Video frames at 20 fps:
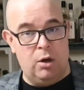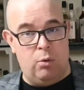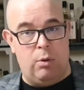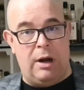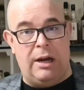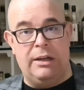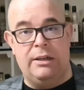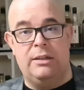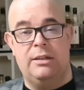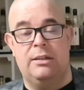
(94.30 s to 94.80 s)

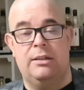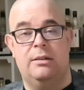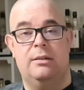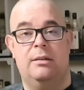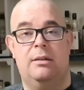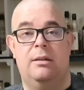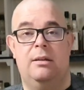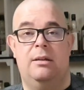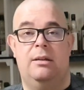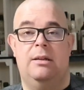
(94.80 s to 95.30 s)
Quite
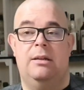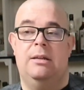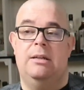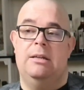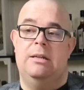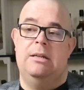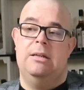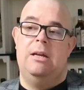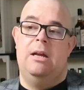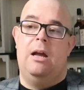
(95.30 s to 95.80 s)

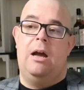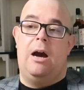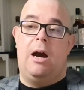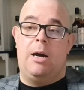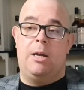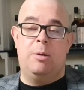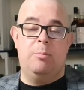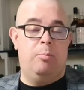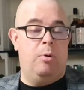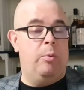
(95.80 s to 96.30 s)

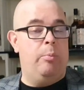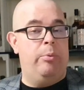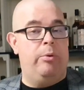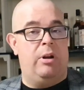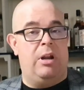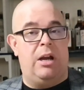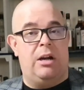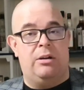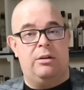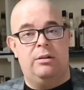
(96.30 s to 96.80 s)

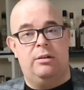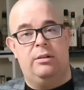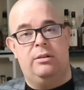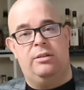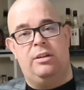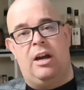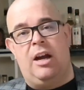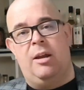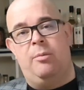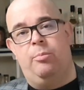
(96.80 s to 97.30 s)
unpopular
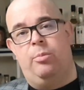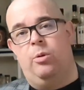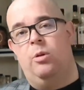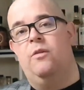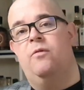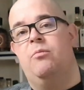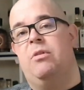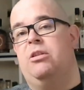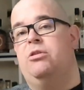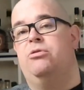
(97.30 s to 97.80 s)
type
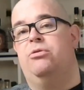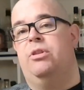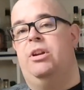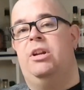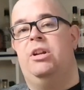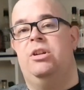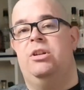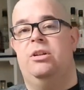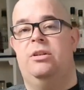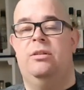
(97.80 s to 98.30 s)
of
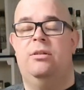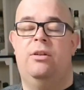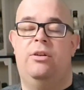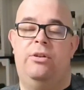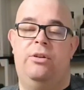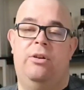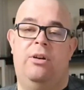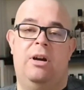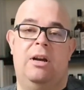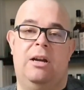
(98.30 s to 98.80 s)
maturation,
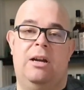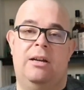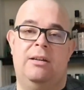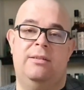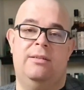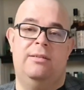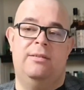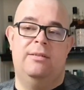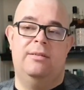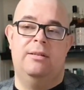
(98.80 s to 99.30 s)
Rioja
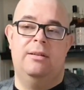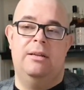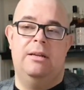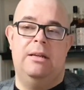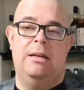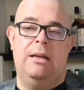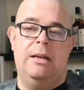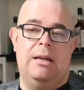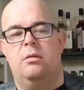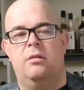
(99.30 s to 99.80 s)
casks.
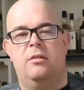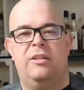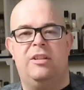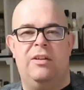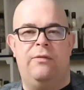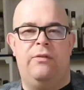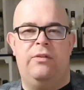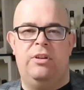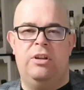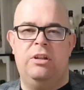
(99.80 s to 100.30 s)

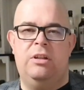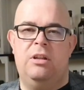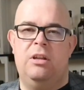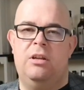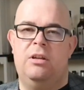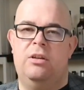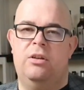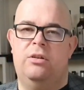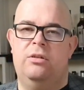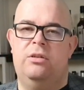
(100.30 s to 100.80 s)

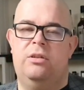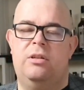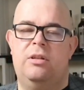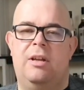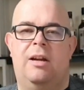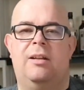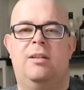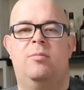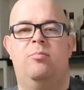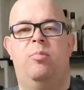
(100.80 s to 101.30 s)
Definitely not
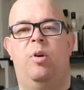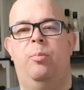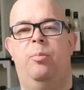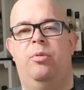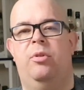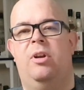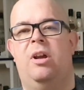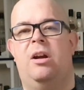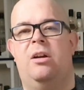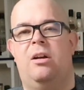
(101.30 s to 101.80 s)
that
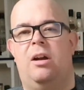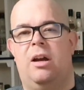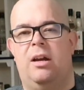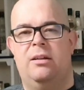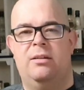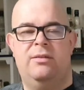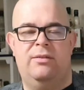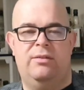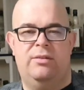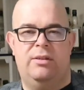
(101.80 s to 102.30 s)
popular
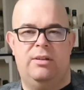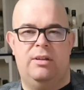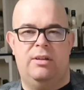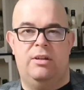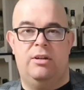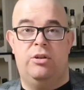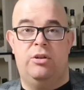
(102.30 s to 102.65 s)
as